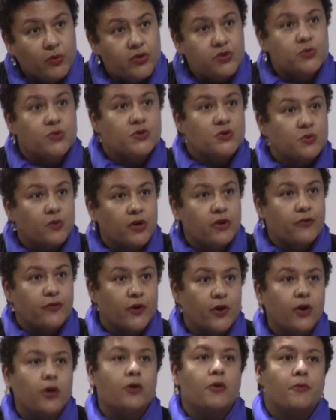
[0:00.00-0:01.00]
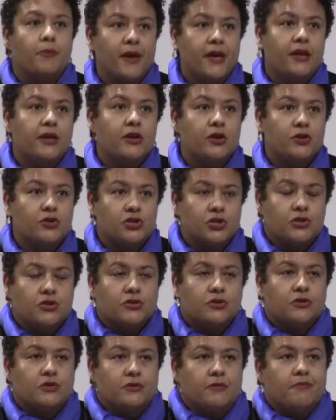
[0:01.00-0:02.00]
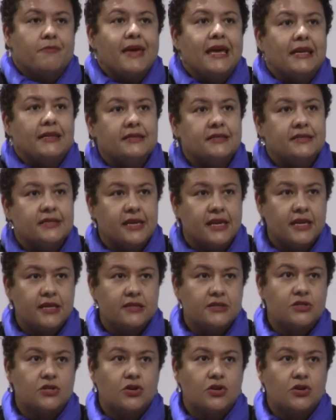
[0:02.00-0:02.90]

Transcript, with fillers: which was one of her pedagogical mainstays,